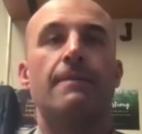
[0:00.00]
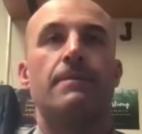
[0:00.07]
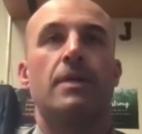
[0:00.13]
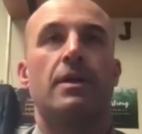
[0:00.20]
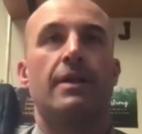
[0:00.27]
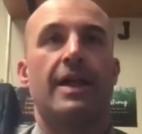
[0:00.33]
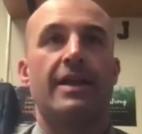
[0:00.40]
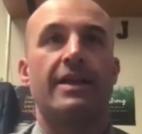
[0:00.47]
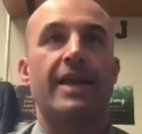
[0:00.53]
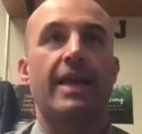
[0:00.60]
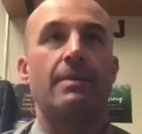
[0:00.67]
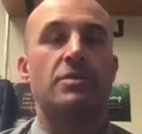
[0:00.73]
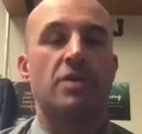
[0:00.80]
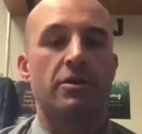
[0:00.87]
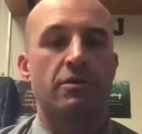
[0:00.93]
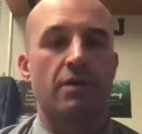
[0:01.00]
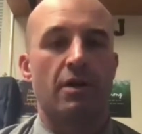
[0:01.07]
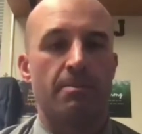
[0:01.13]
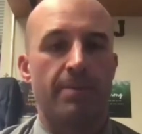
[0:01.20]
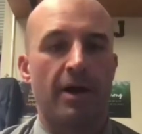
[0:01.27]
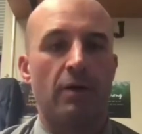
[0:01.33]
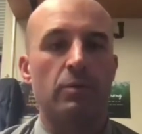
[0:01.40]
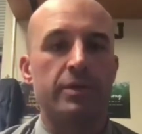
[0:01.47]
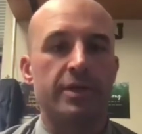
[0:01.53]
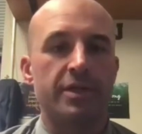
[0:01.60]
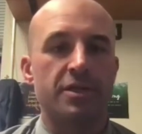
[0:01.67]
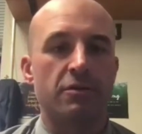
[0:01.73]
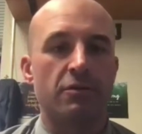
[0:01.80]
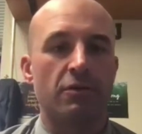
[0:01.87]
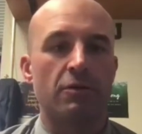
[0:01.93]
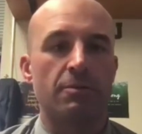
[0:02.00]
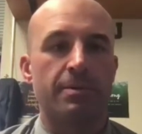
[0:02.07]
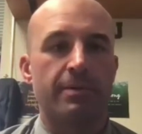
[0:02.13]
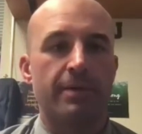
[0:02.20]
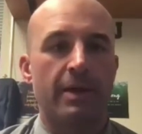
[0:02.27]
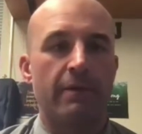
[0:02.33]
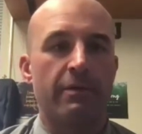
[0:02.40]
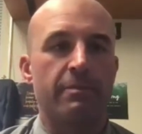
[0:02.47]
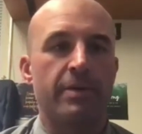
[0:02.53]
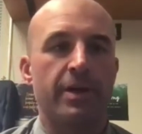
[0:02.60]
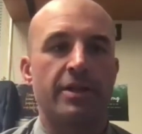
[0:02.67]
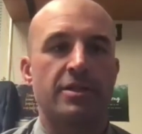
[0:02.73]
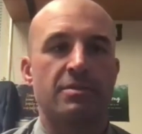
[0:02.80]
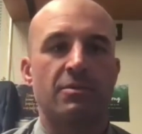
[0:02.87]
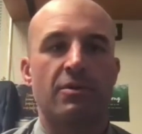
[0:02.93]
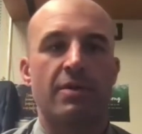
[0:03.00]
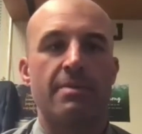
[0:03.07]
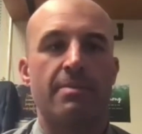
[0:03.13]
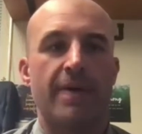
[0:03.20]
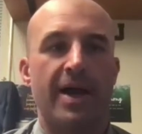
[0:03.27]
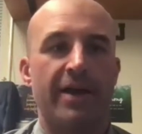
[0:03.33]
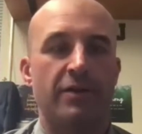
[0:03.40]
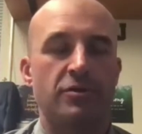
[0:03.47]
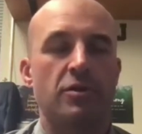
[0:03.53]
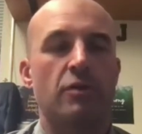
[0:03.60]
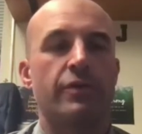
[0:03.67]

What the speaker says: a lot of games under our belt with this group, and we've been in some great battles over the